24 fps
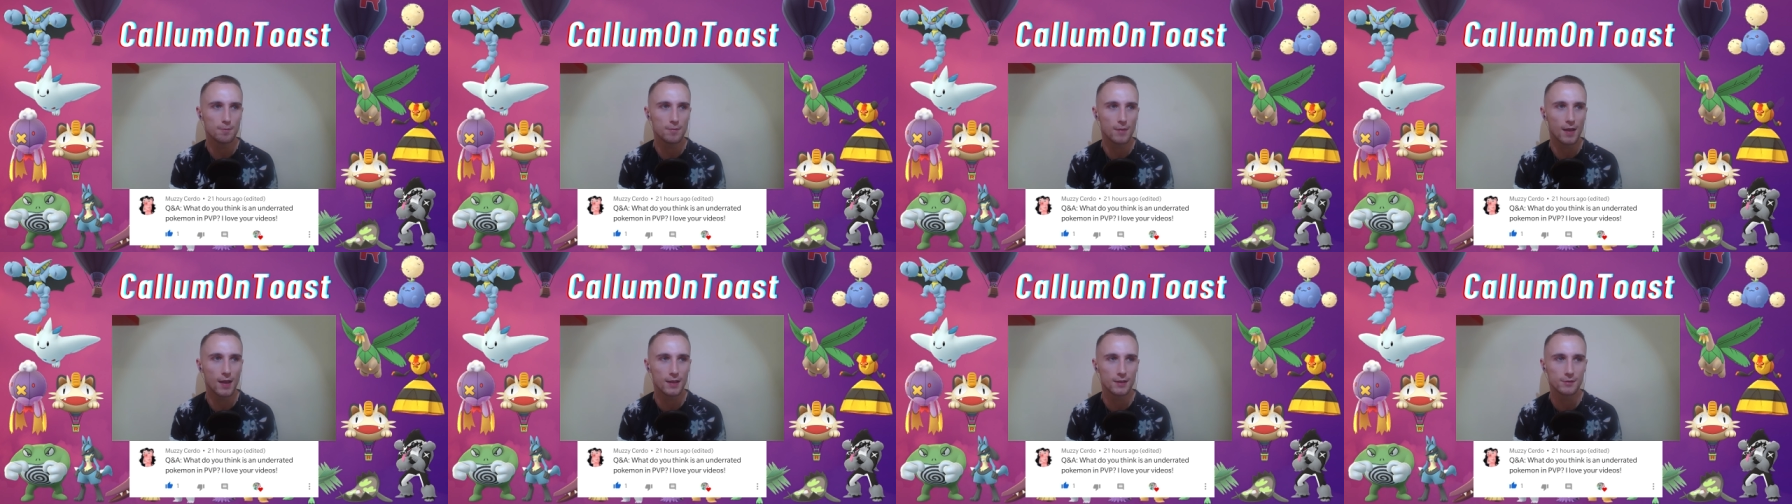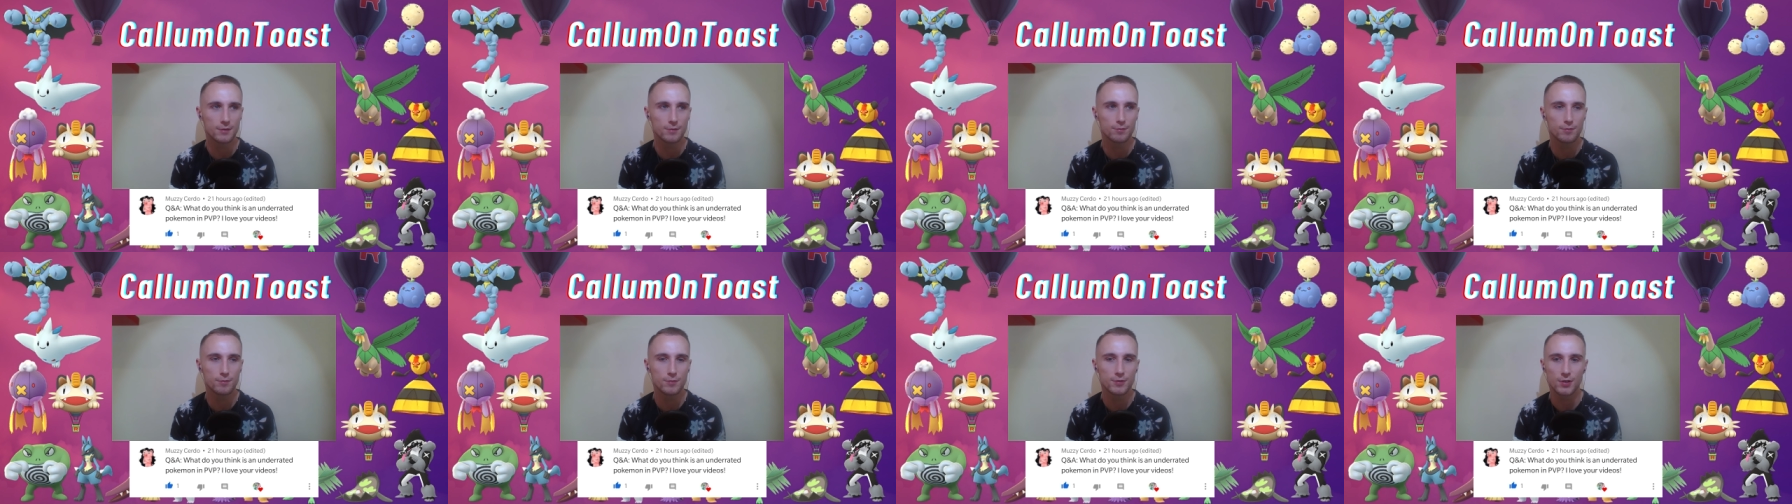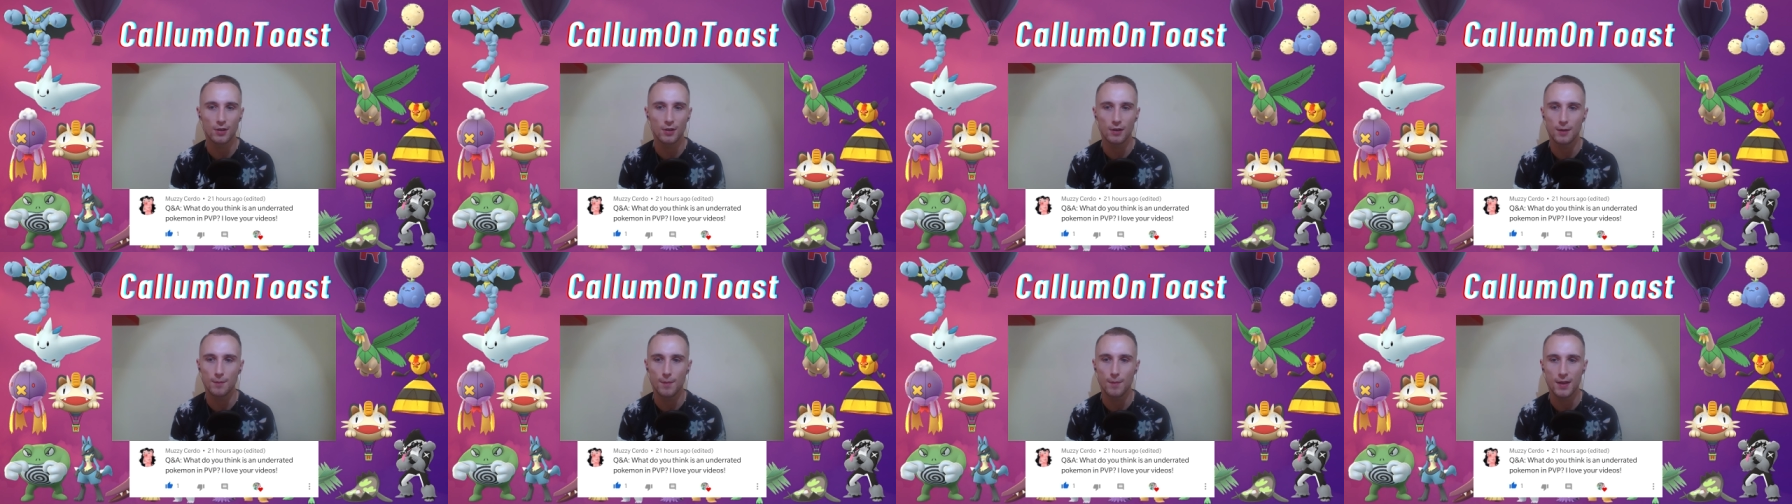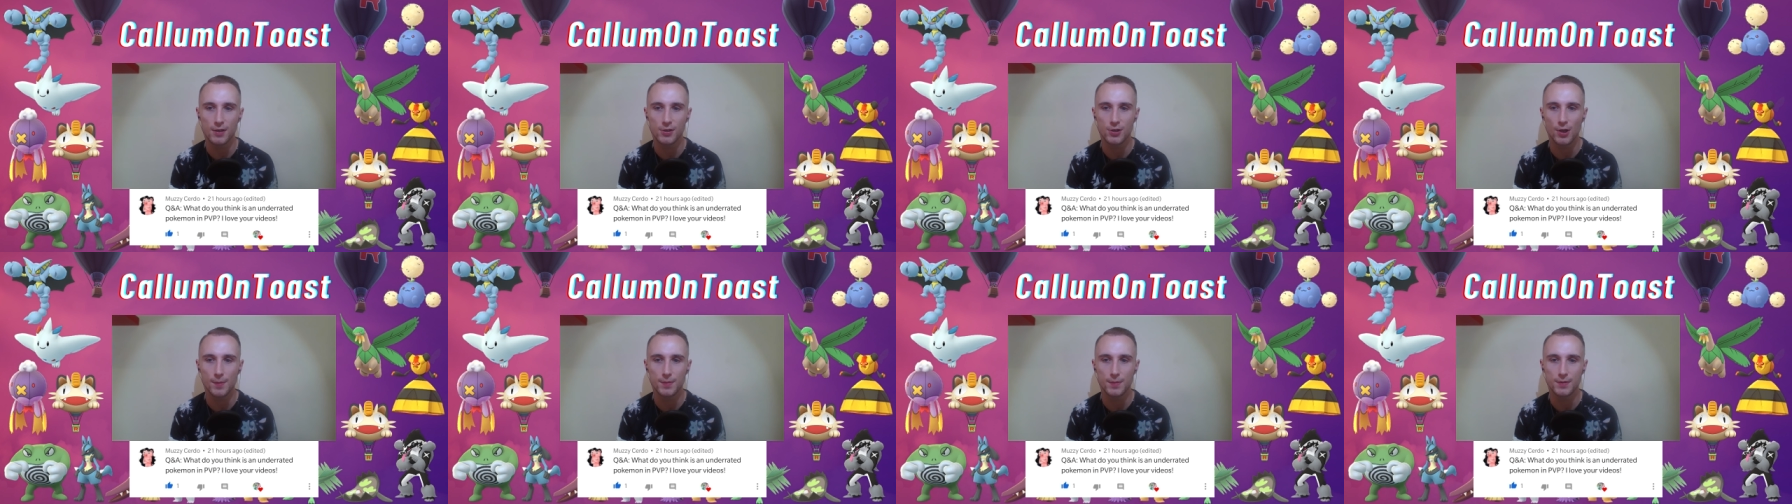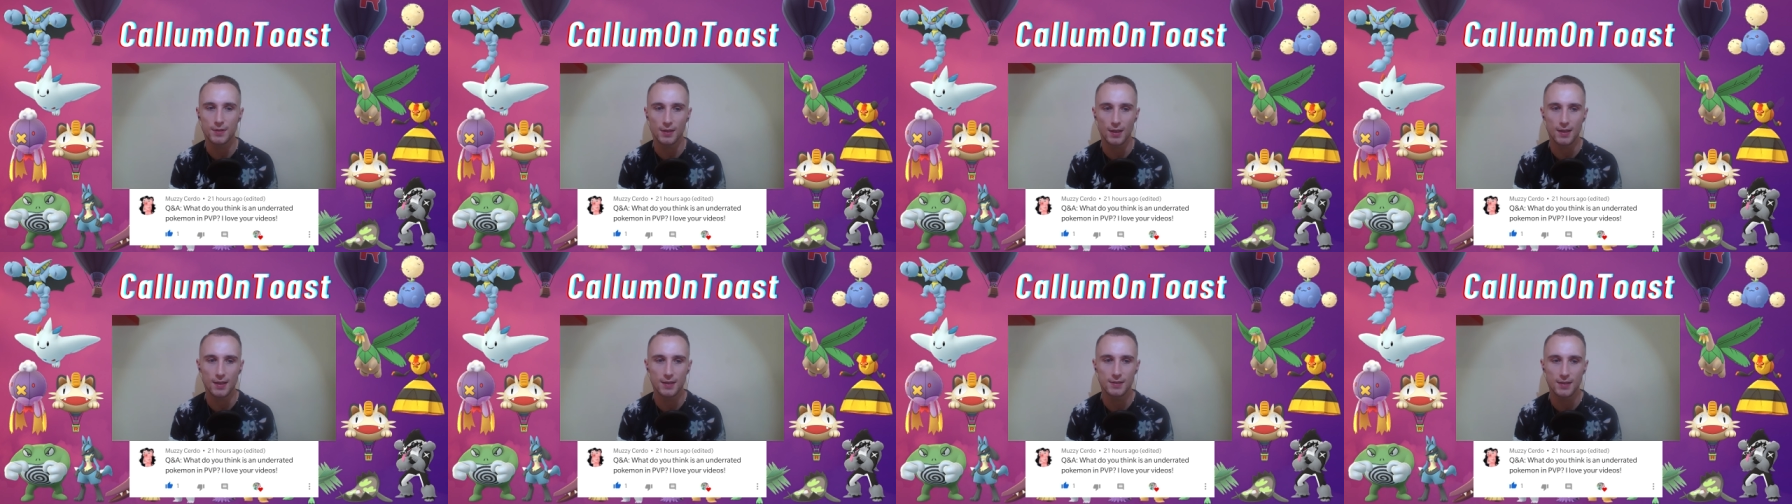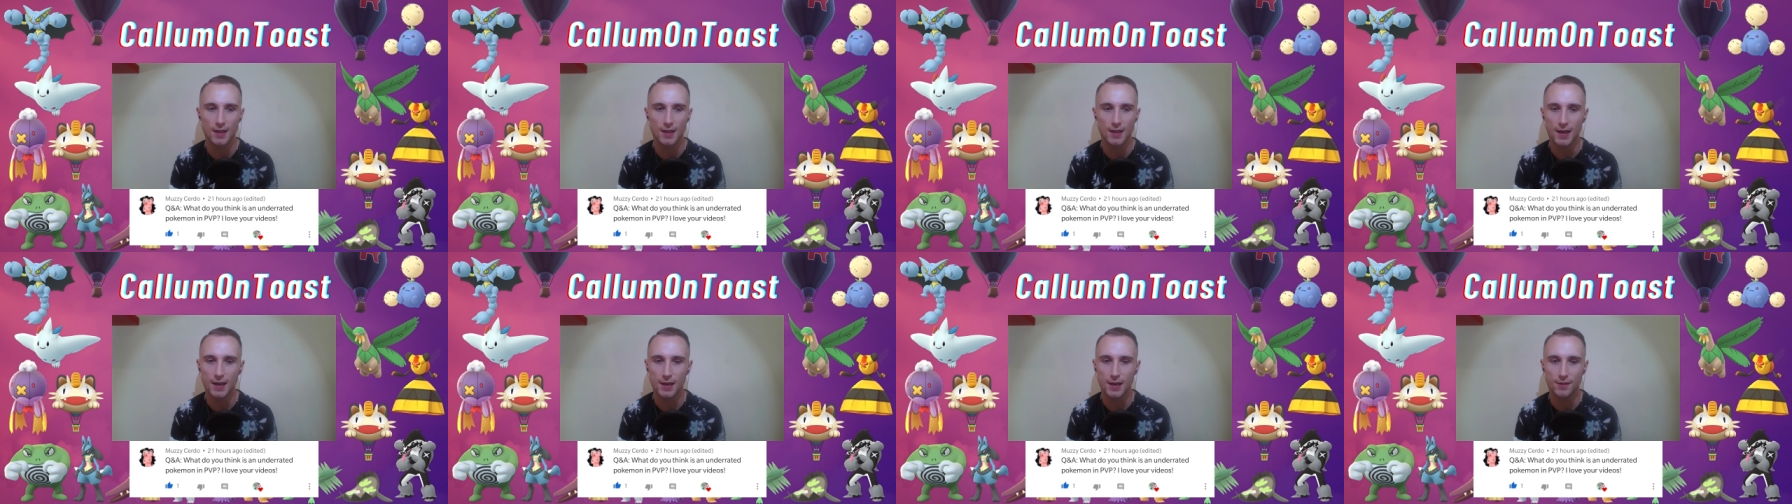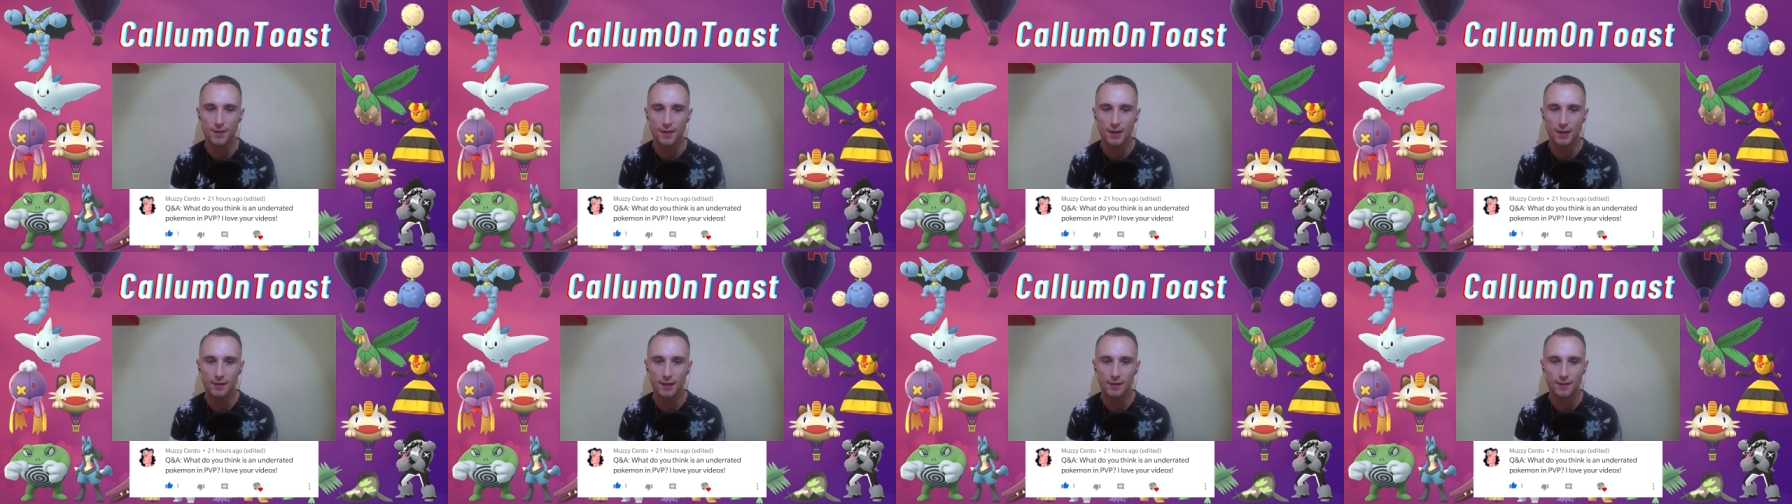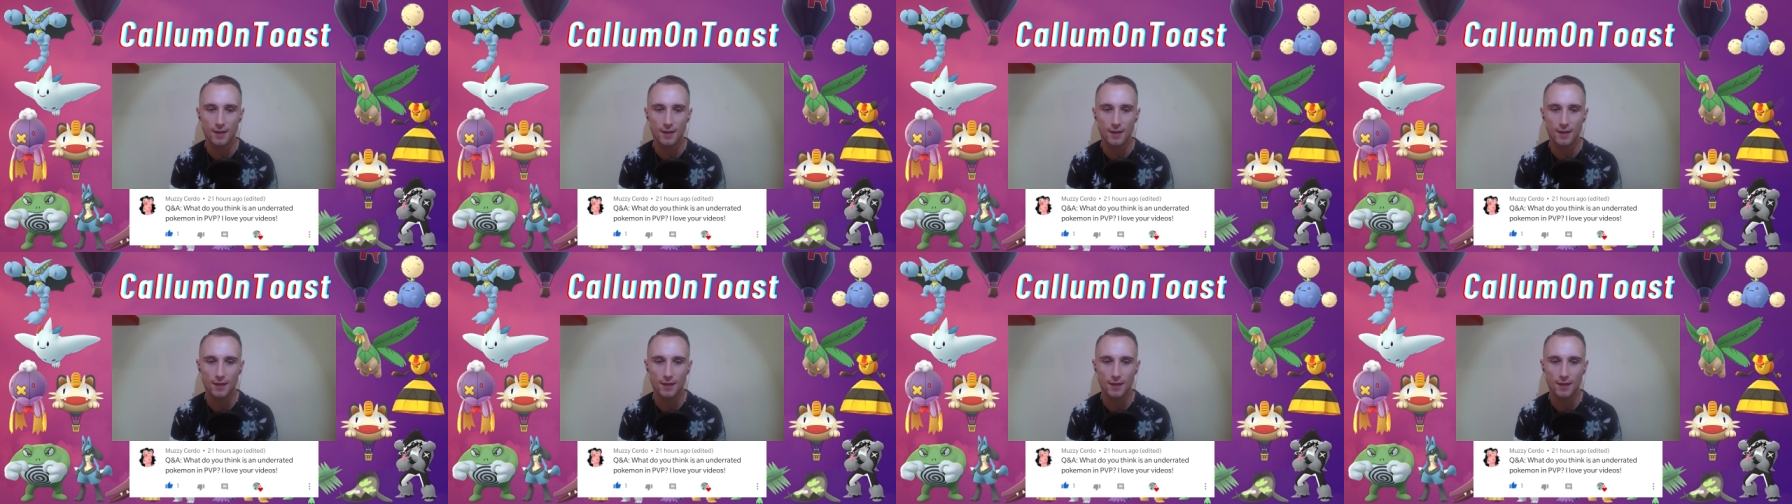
has solid matchups against anything